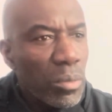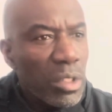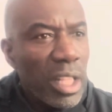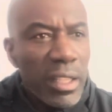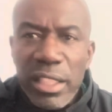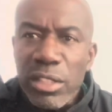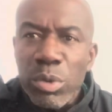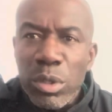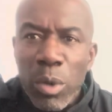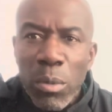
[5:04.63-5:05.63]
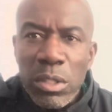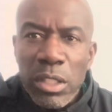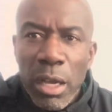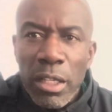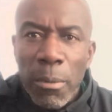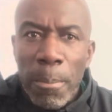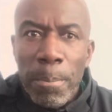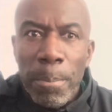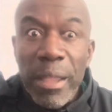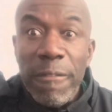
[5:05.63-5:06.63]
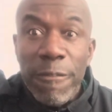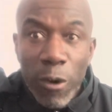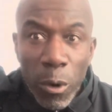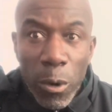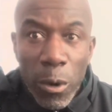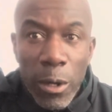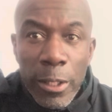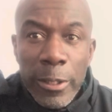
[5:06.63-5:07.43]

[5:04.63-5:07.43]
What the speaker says: that this was what was going on before